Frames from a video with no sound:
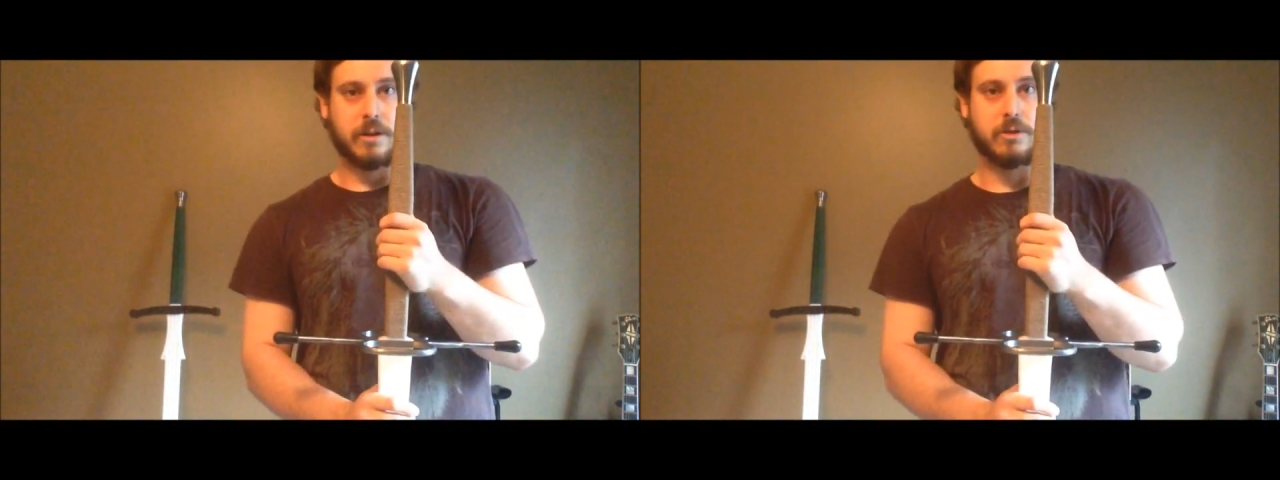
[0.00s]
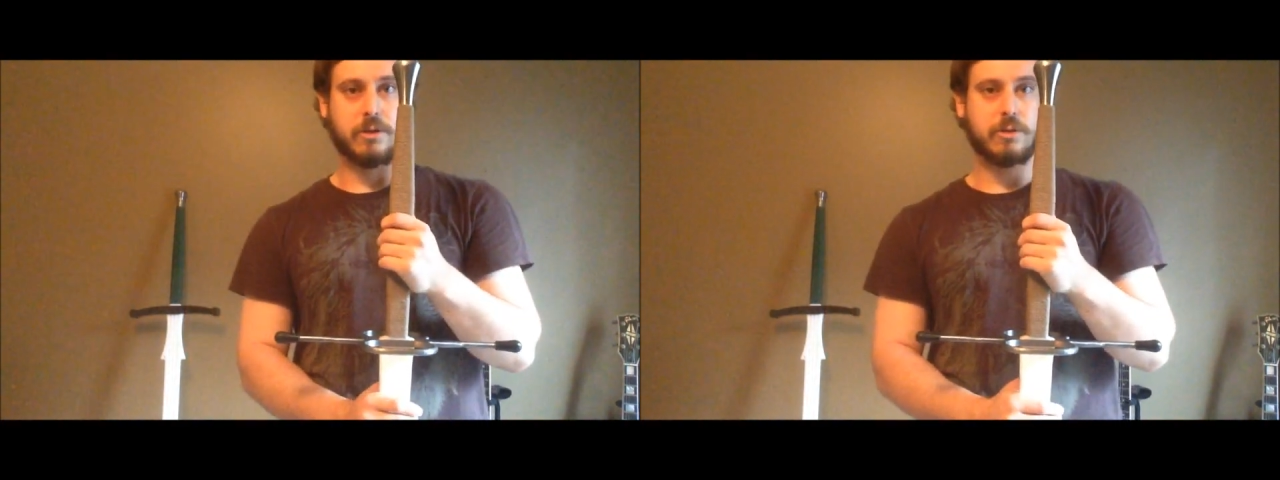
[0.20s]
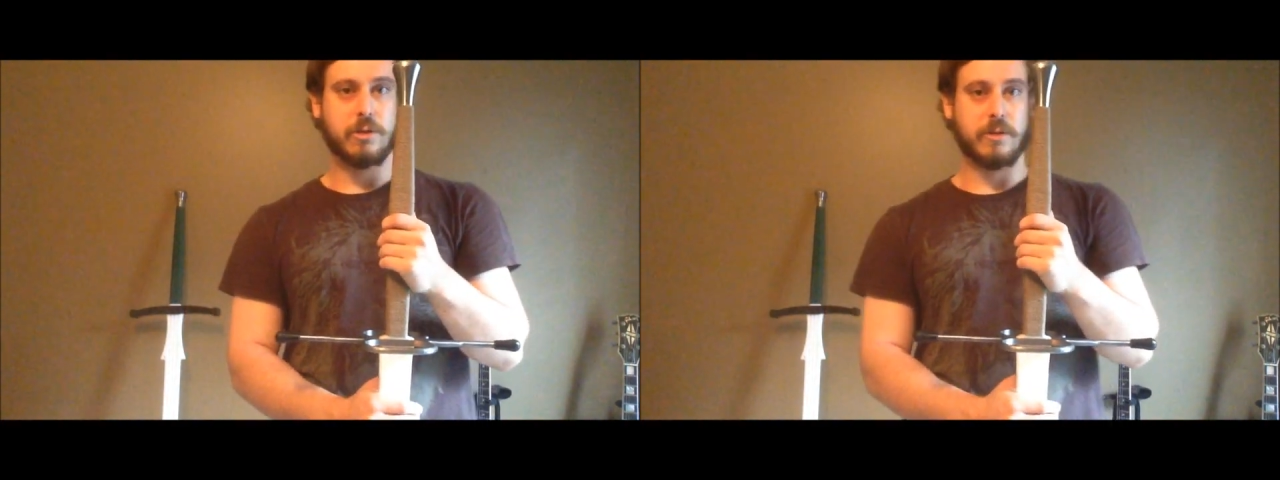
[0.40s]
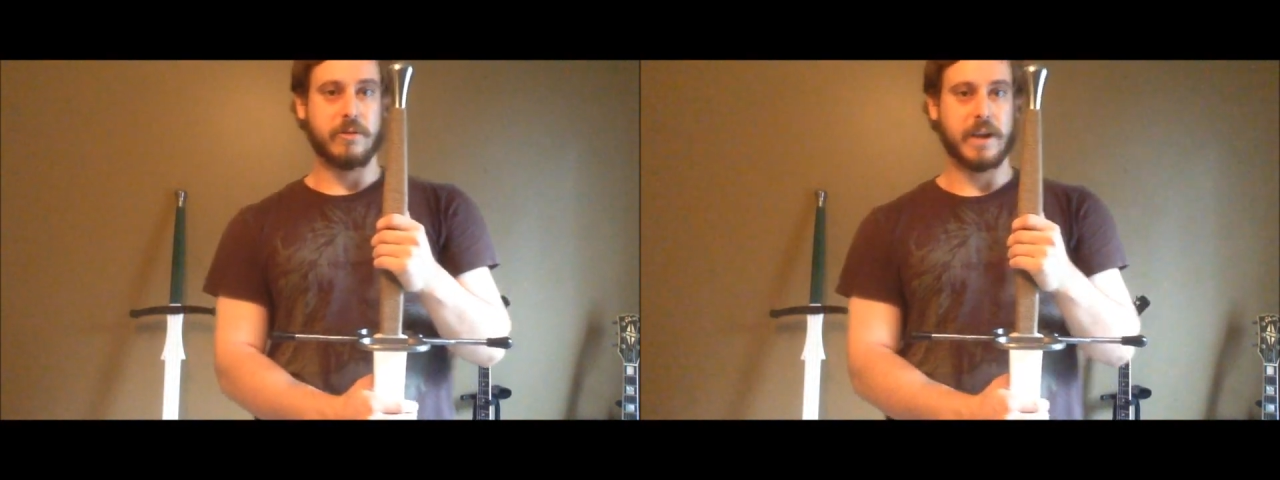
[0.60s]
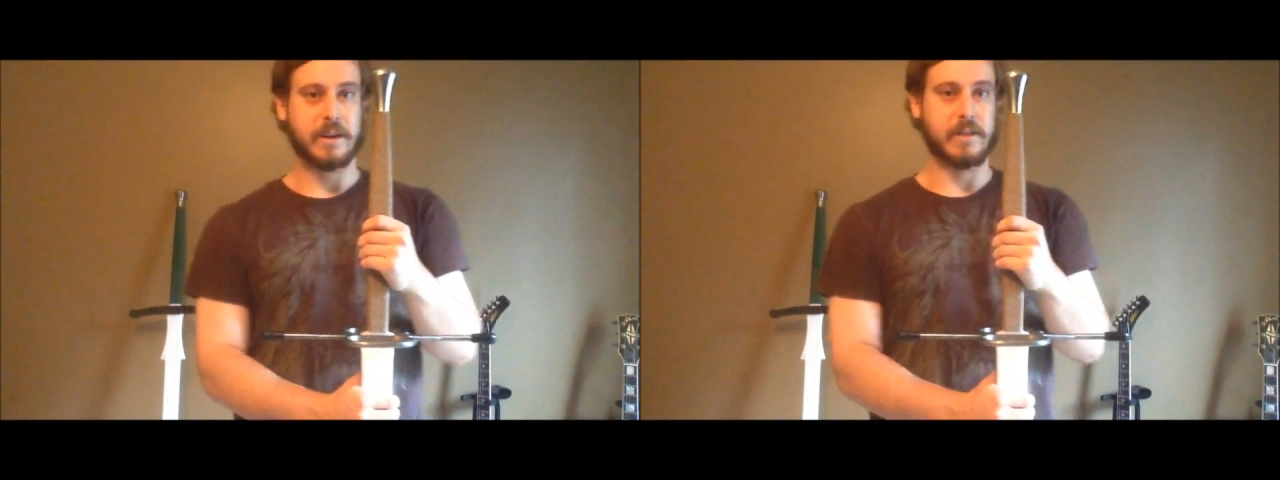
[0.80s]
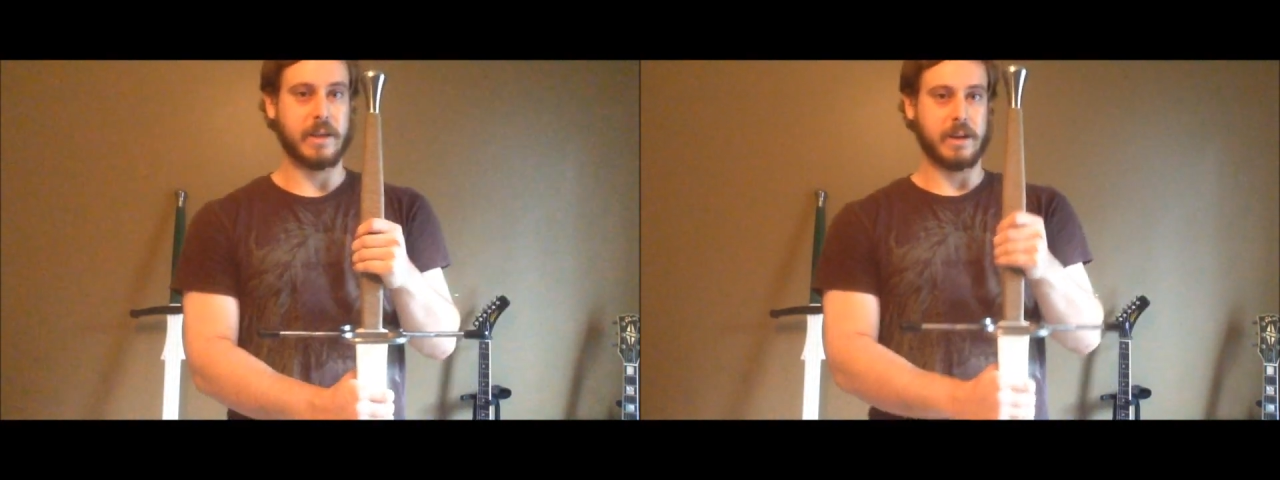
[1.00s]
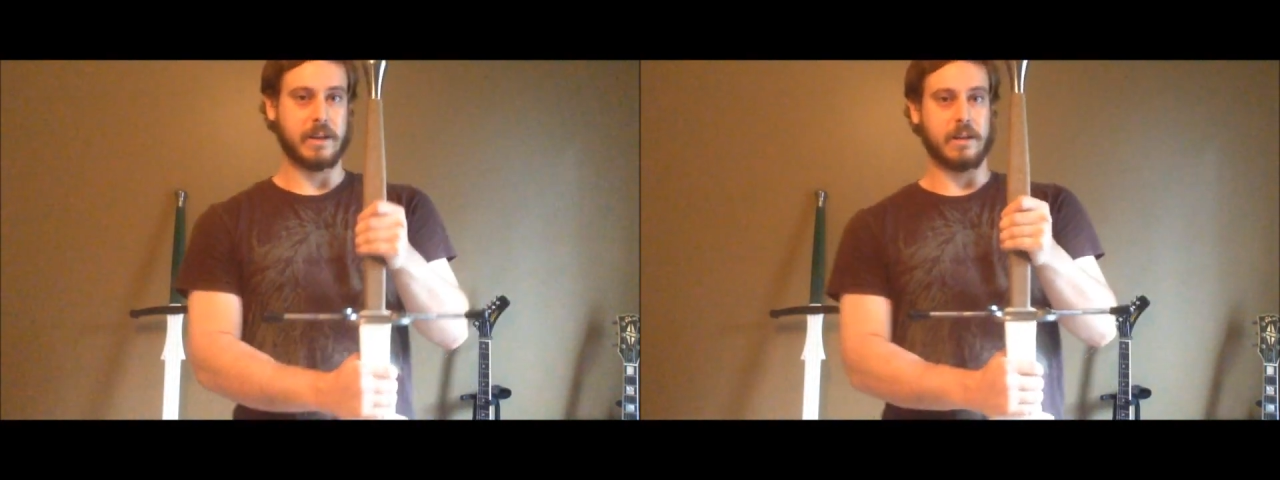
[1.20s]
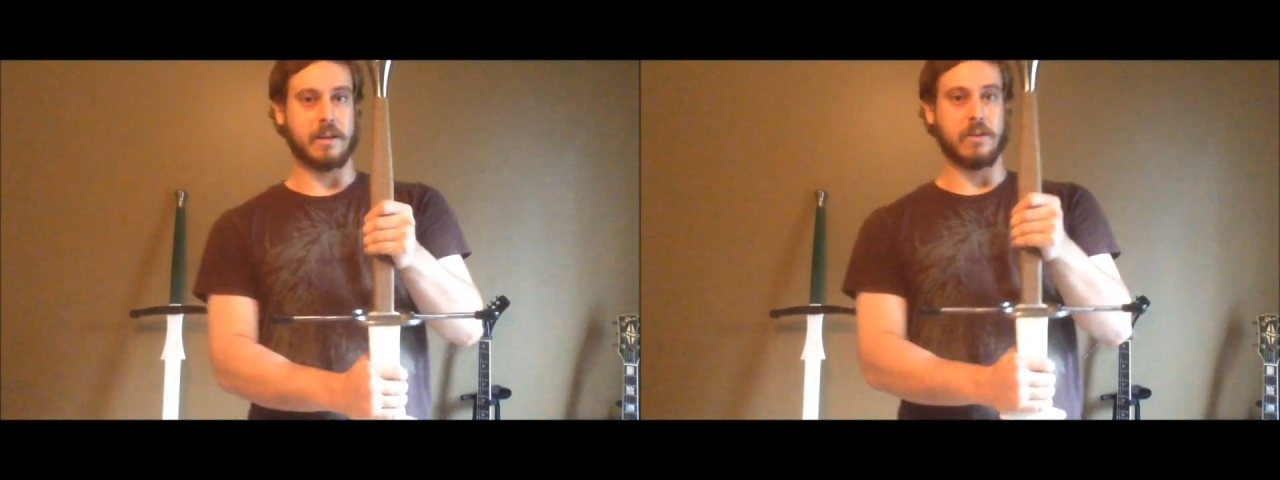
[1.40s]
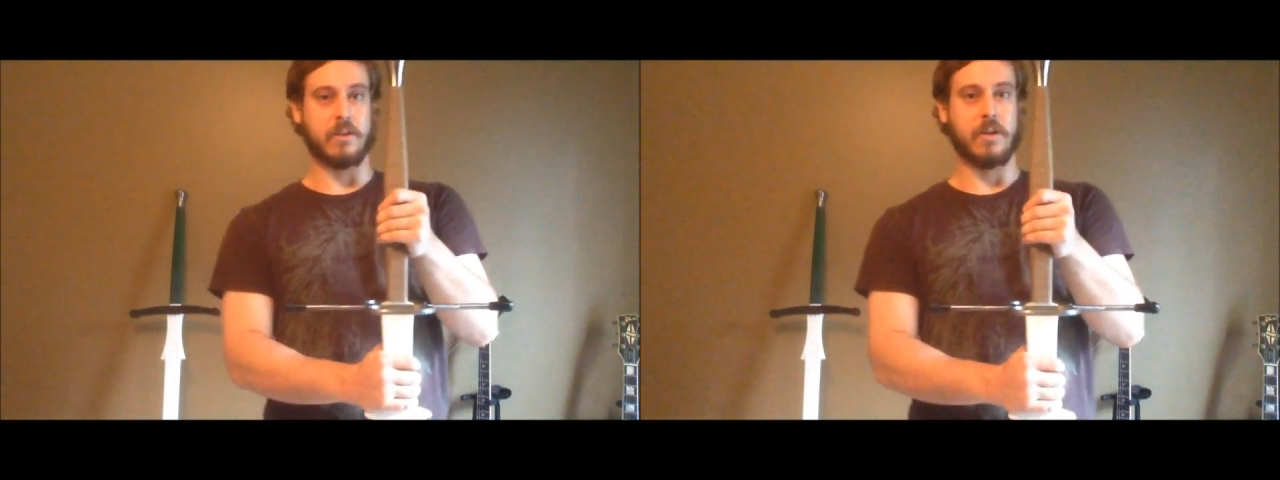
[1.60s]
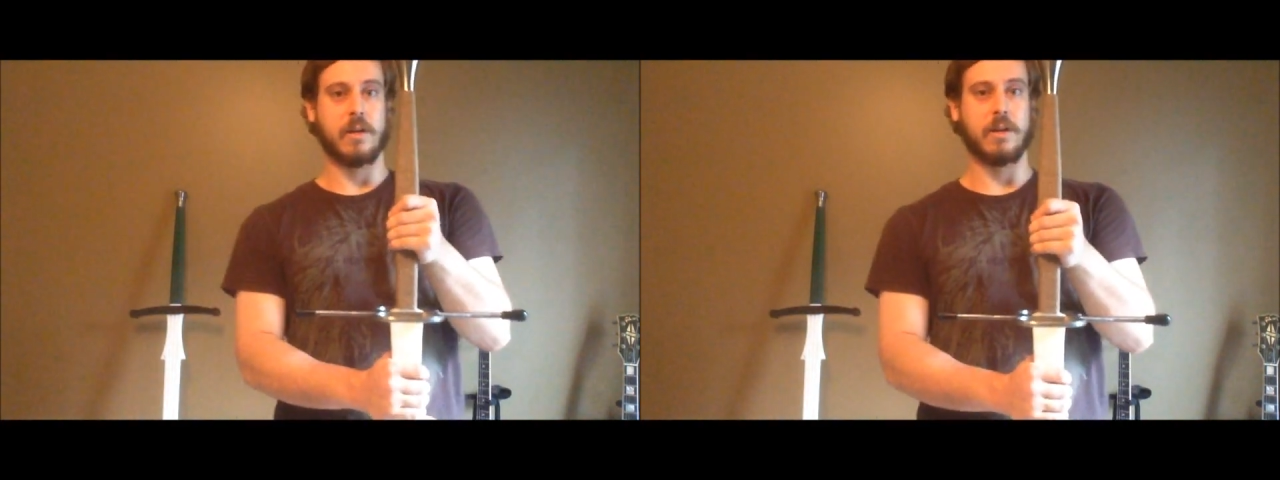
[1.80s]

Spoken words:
due to the fact that it is